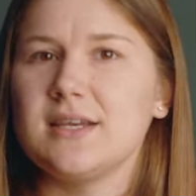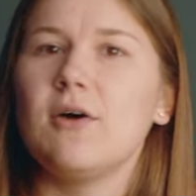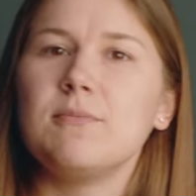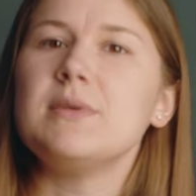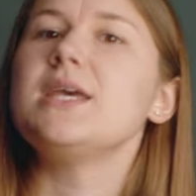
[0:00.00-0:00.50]
To
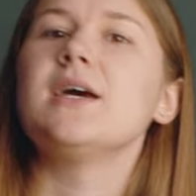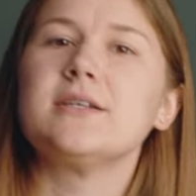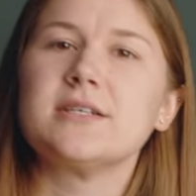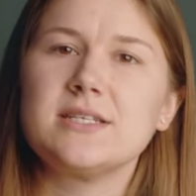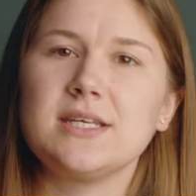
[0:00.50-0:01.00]
help me
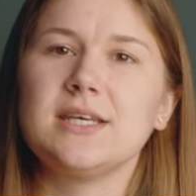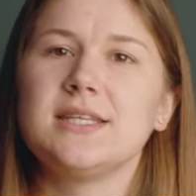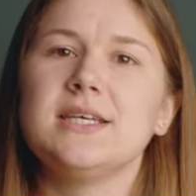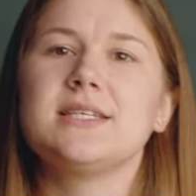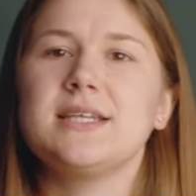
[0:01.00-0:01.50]

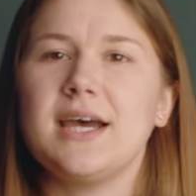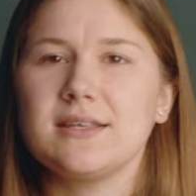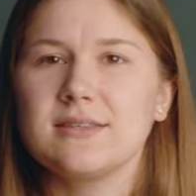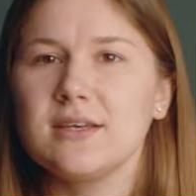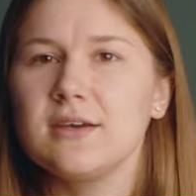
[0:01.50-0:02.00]
understand this,
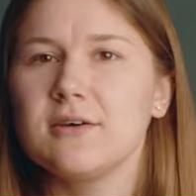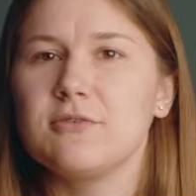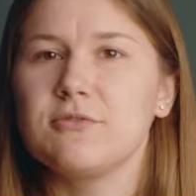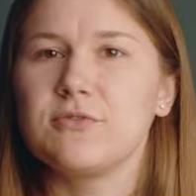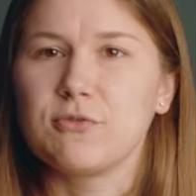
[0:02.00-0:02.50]
I think
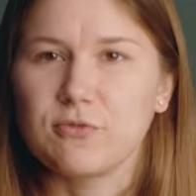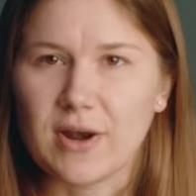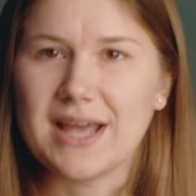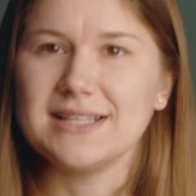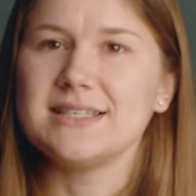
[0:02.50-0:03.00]
of the
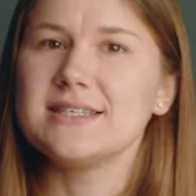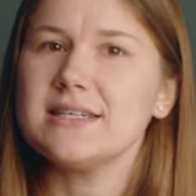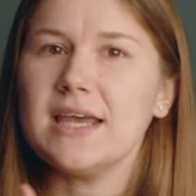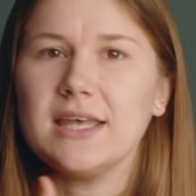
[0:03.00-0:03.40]
friends